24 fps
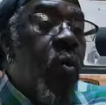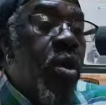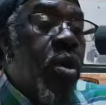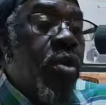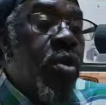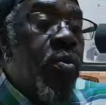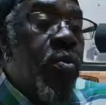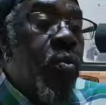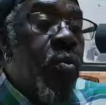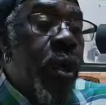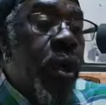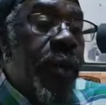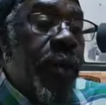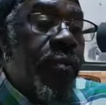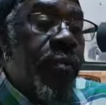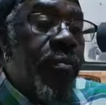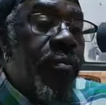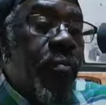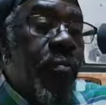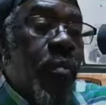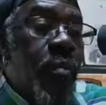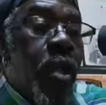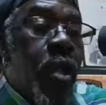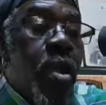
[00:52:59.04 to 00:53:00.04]
you want.
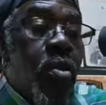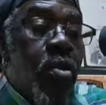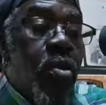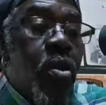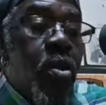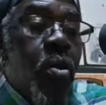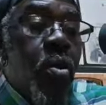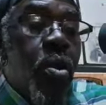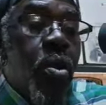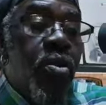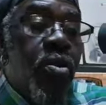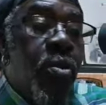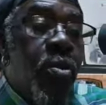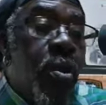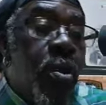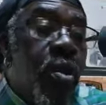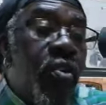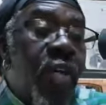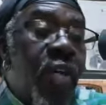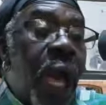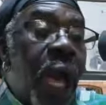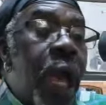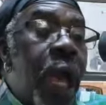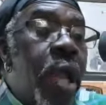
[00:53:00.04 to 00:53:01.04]
Do as you
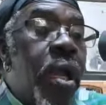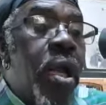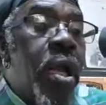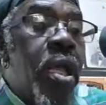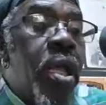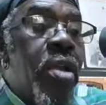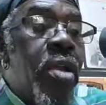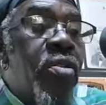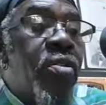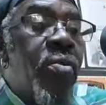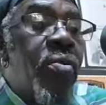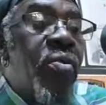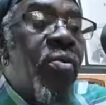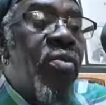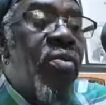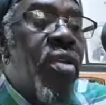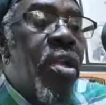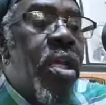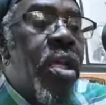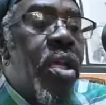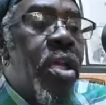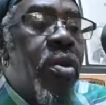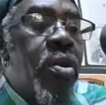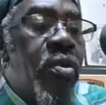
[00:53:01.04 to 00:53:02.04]
desire and choose the
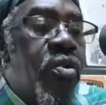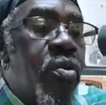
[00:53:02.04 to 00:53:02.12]
leaders